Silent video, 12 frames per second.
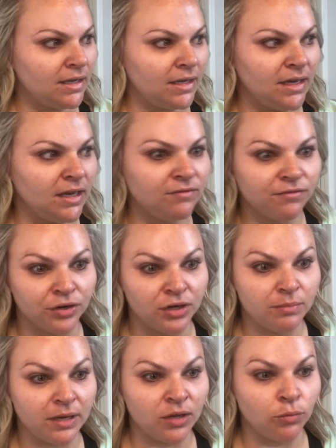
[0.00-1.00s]
And for
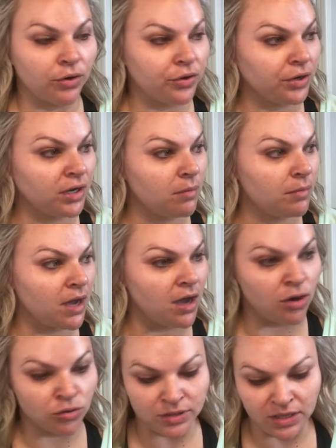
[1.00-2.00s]
anybody wondering
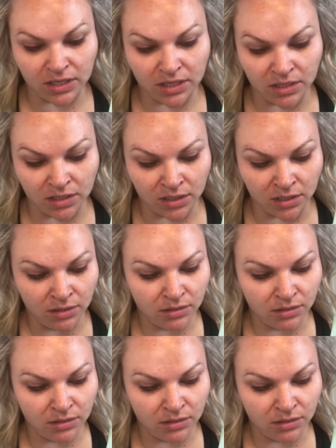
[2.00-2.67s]
about the